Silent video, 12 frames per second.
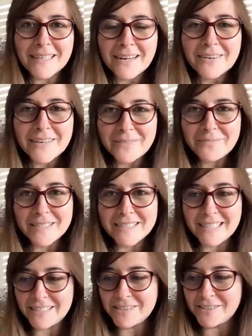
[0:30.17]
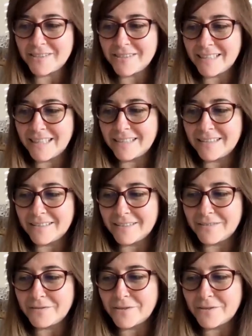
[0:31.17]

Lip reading: our invitation and